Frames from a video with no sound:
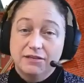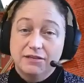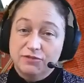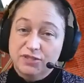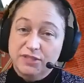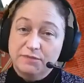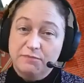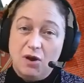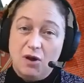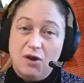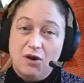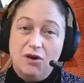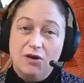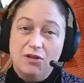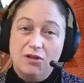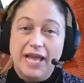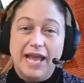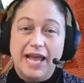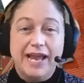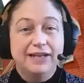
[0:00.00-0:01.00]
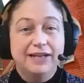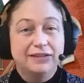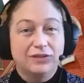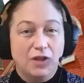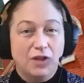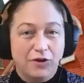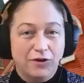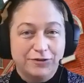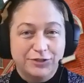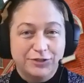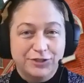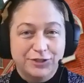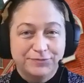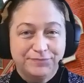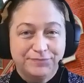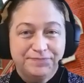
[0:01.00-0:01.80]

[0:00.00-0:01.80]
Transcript: small and large,